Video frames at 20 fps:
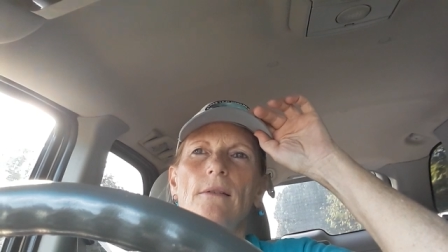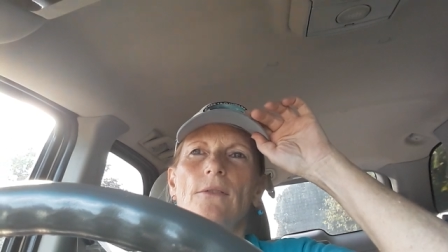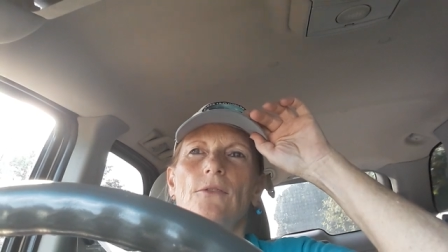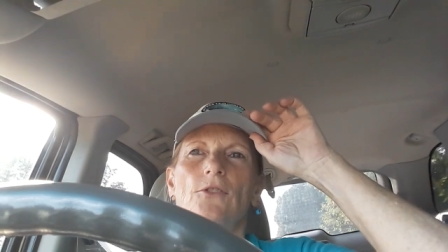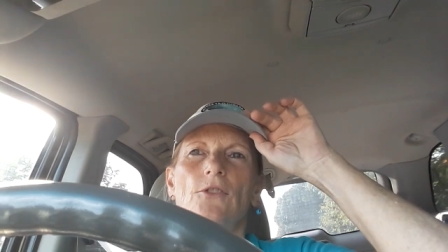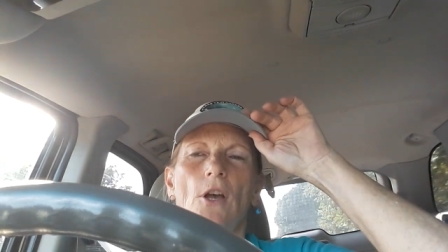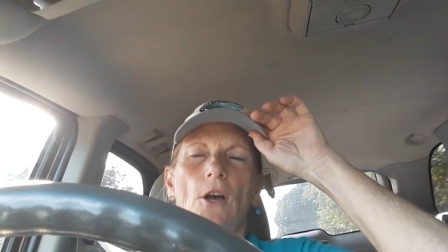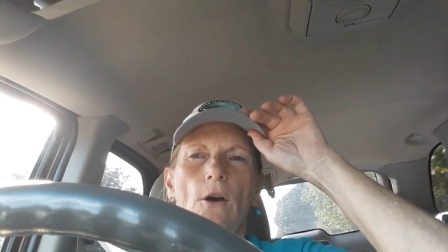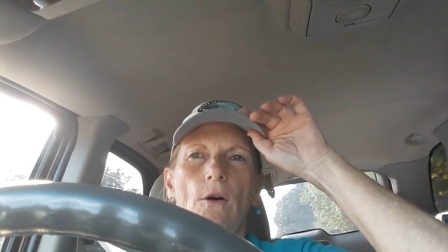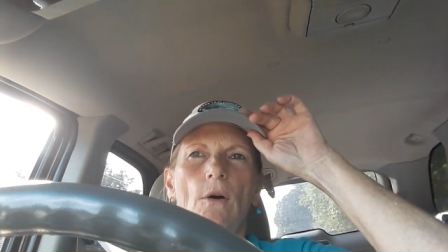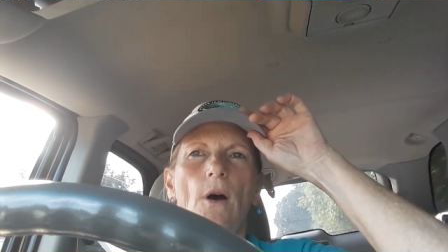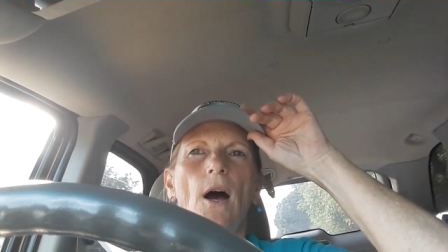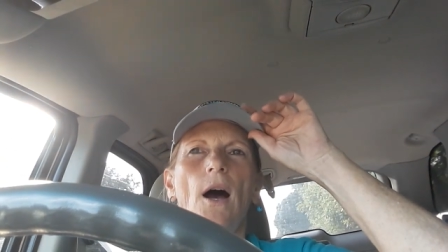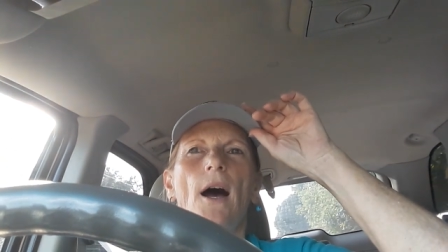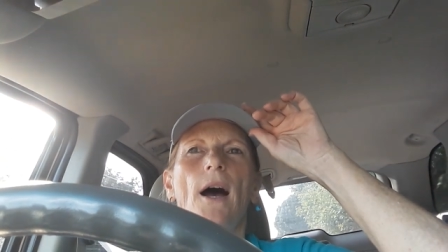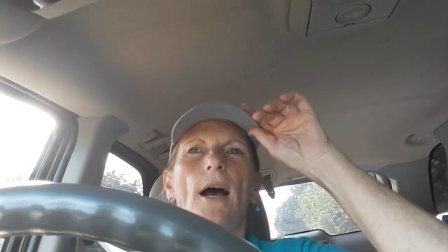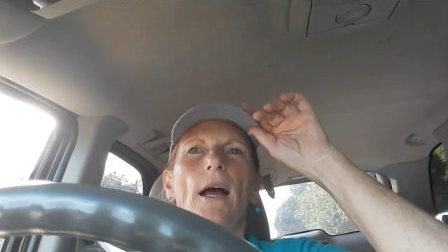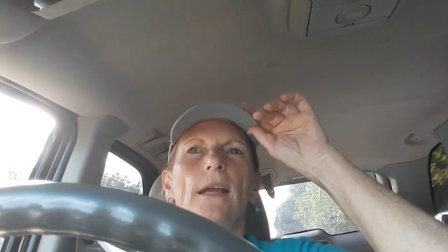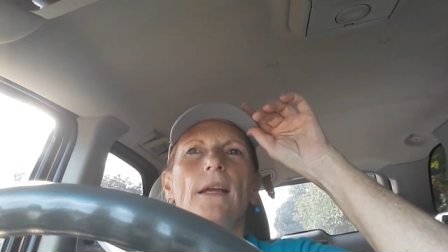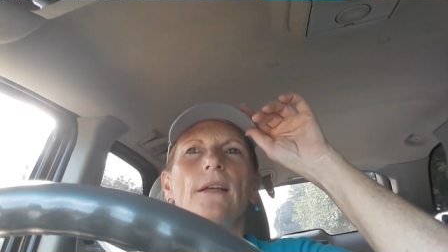So
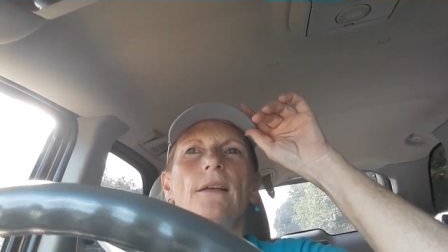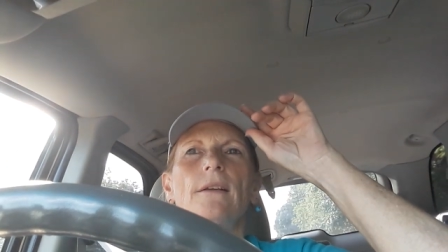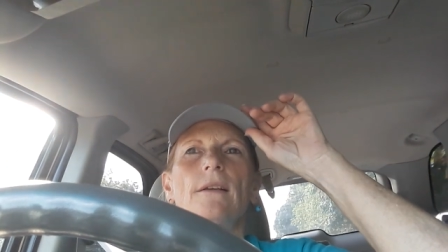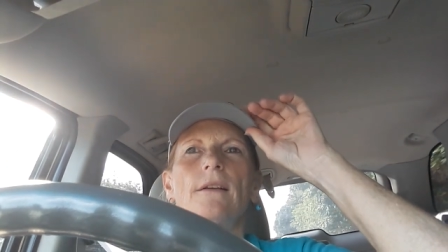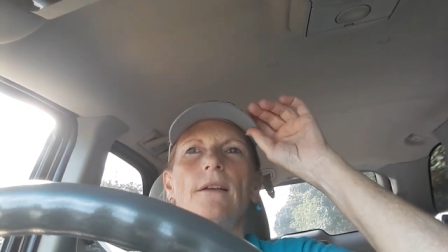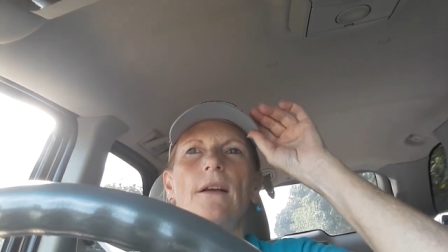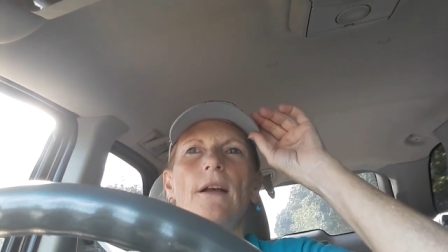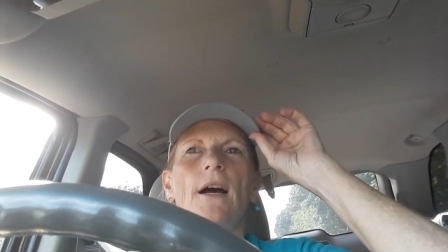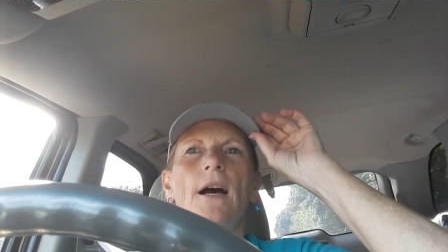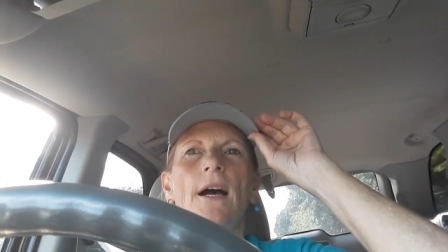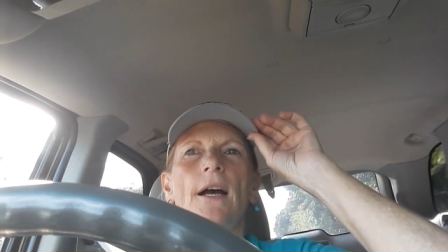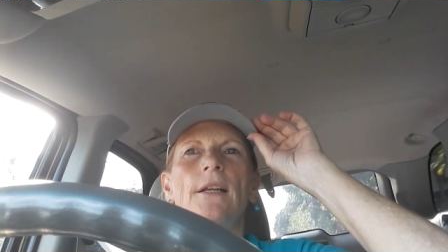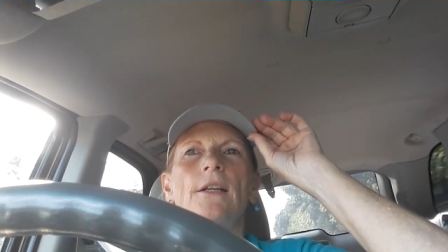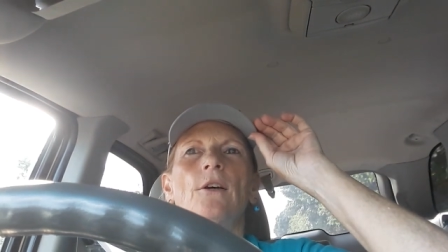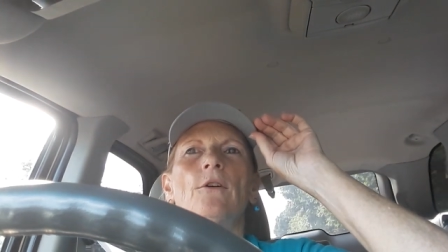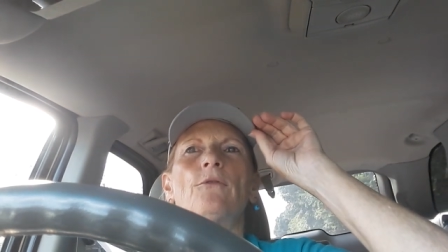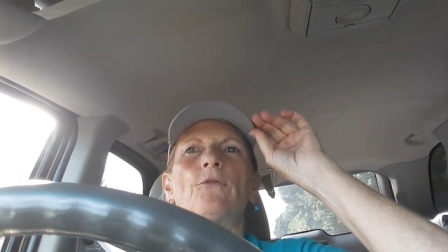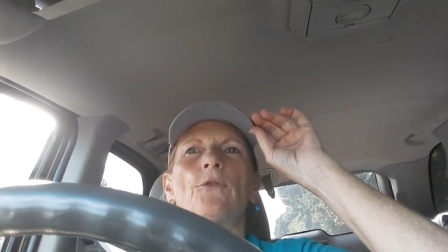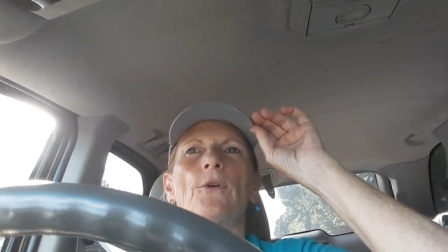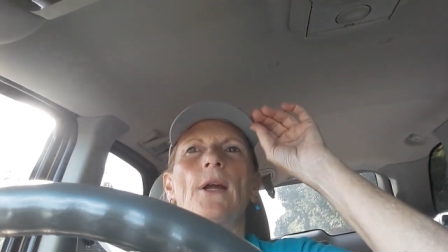I kind
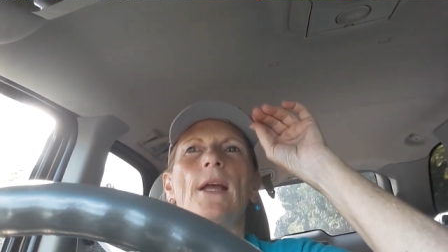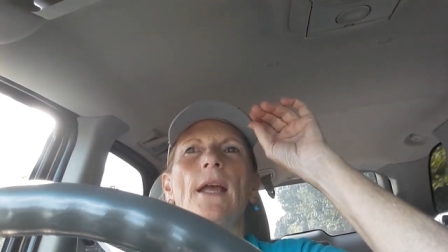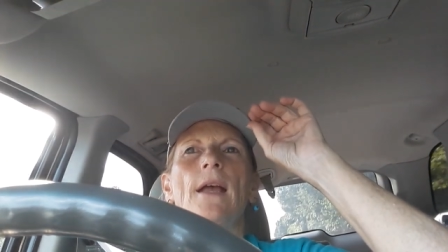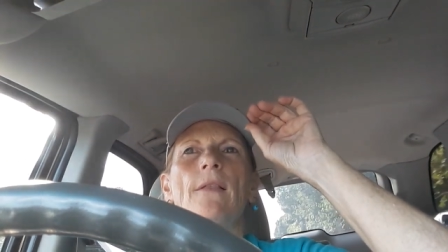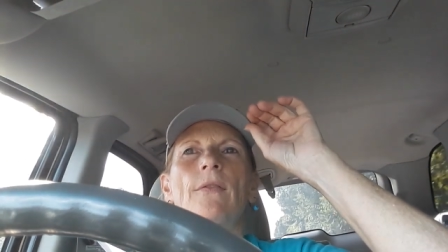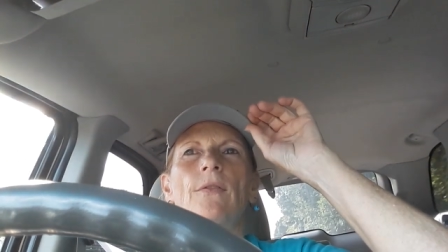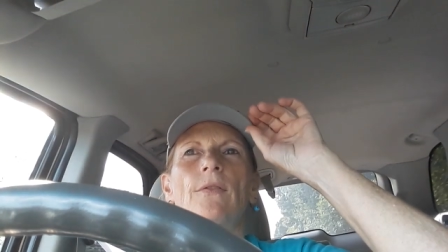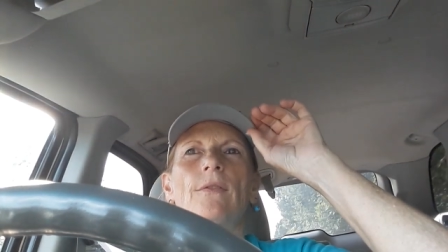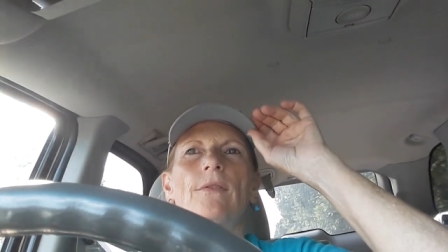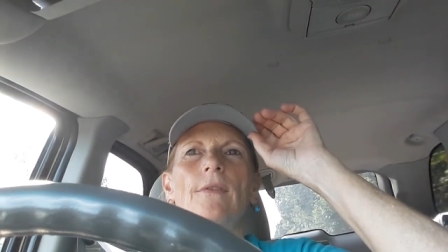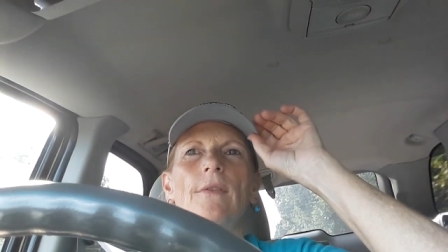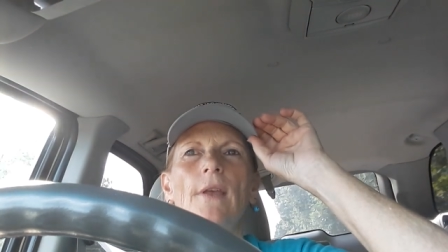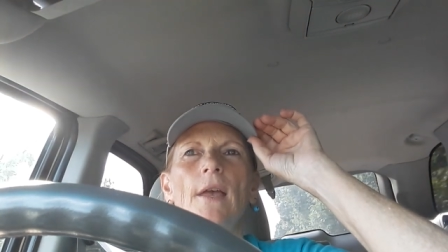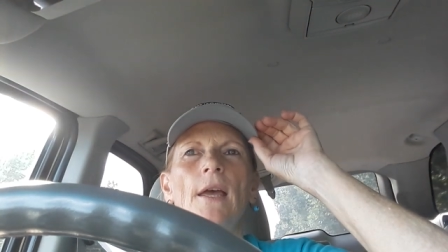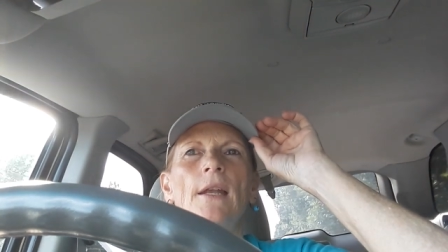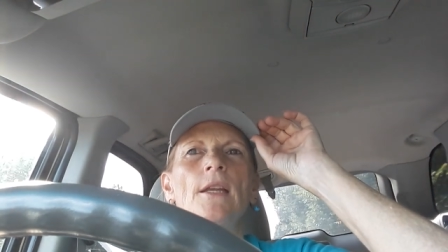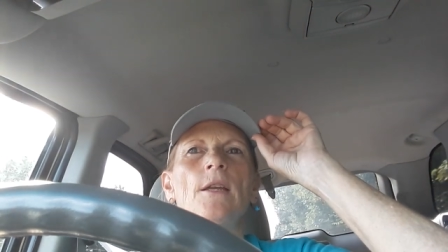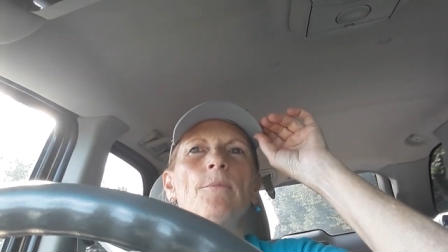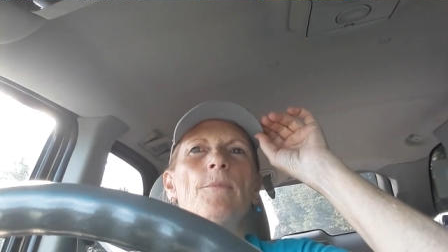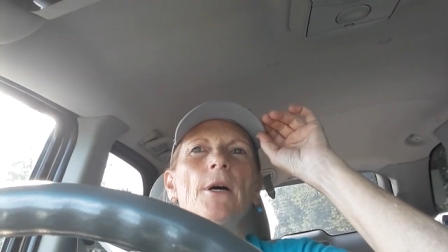of ran
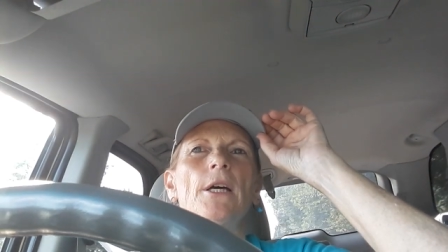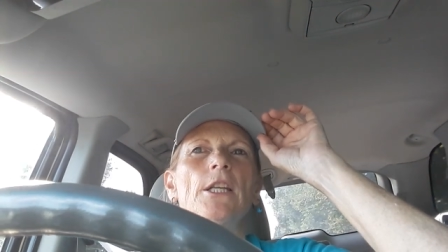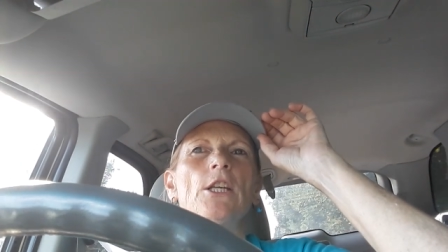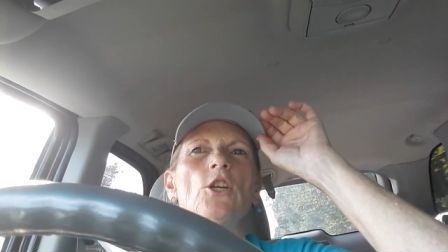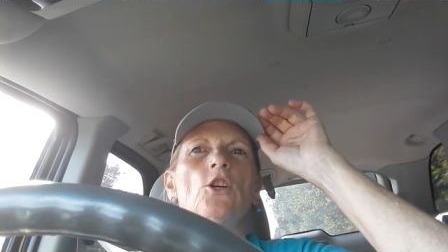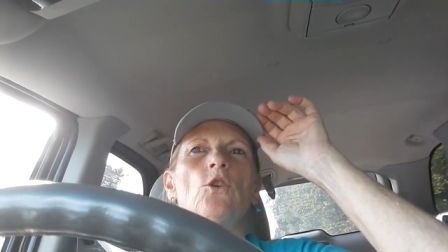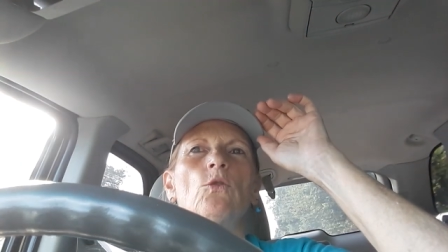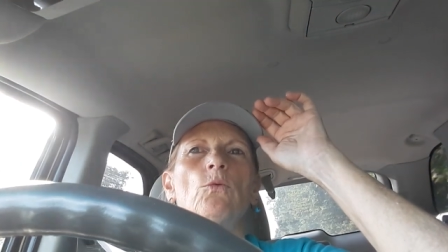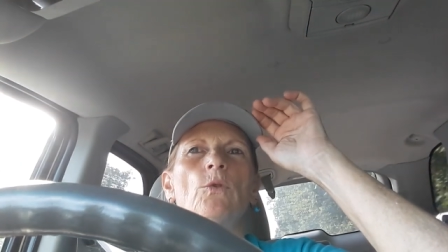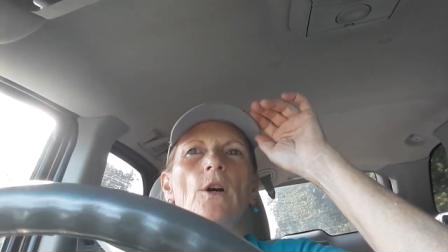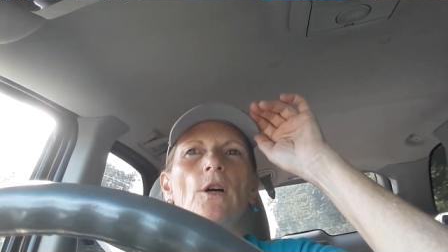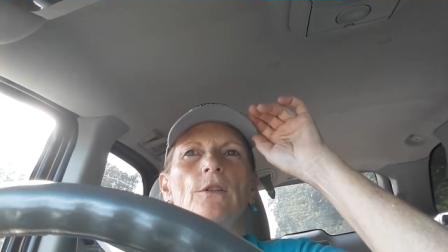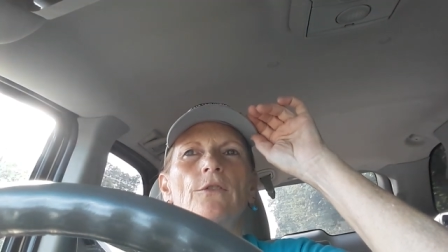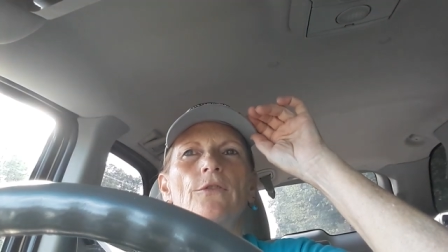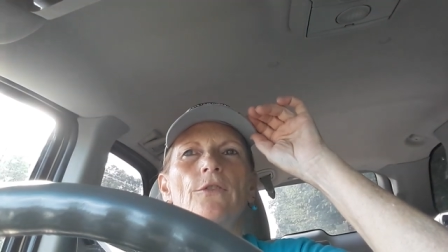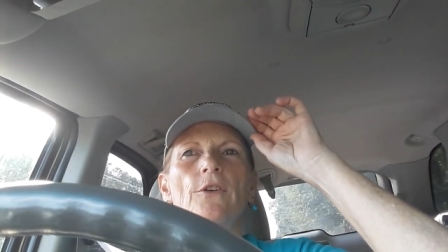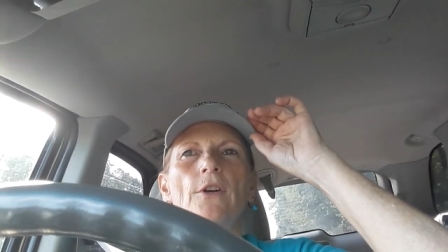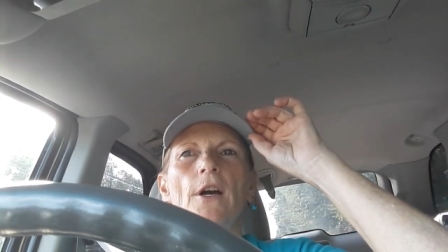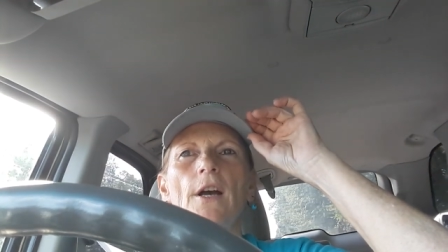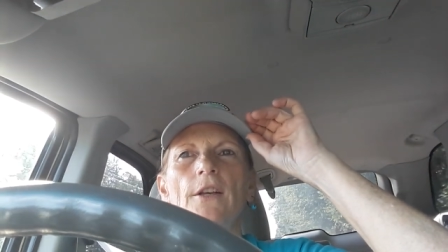anybody who worked
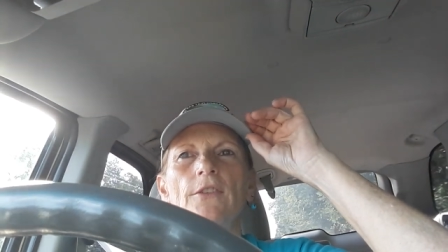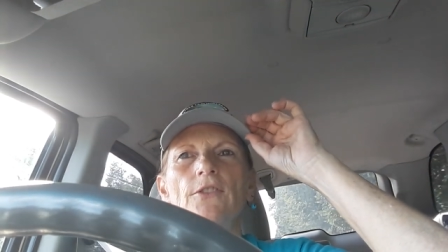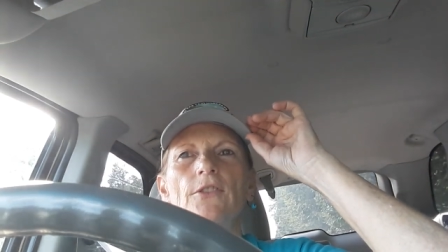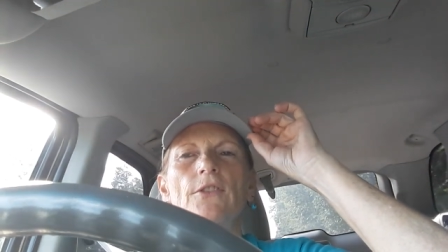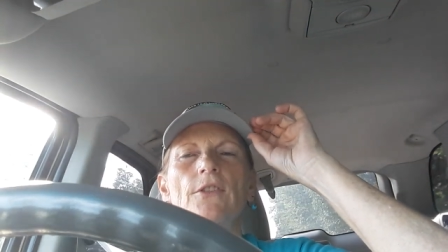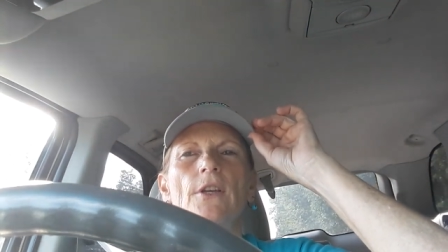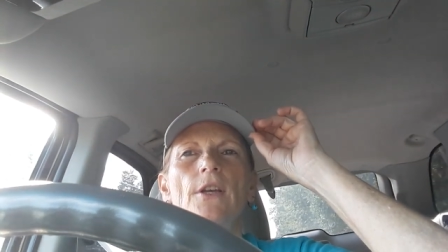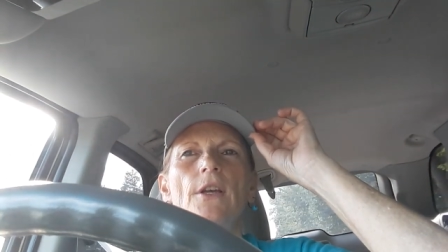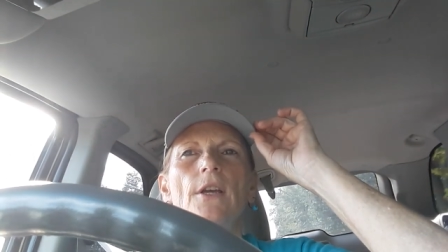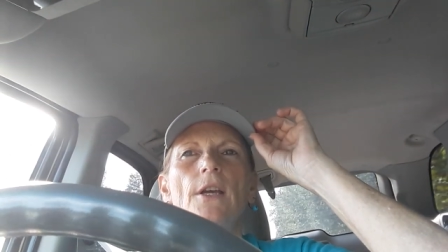for us,